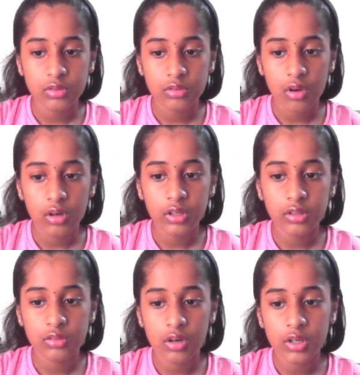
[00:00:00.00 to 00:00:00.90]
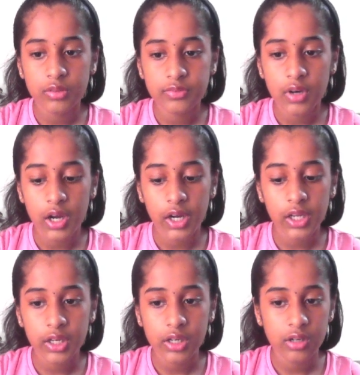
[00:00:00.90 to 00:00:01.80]
Solid is not
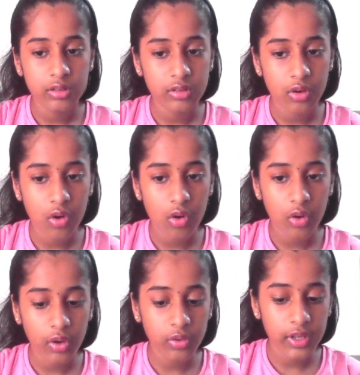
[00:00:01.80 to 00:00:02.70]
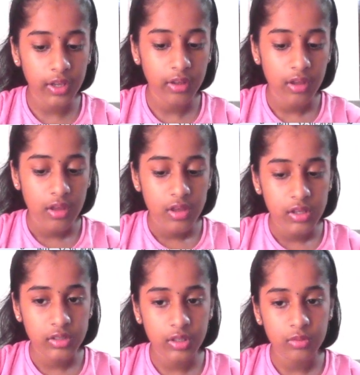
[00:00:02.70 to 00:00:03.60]
defined. Oh, okay.
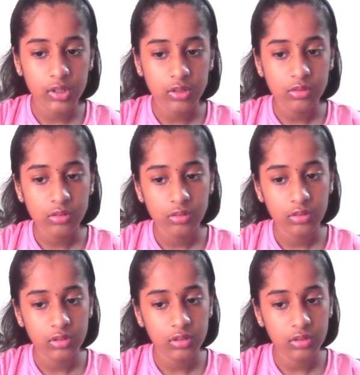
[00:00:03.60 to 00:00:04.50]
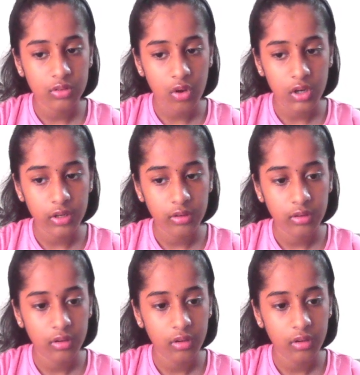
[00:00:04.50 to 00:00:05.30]
Is equal to solid.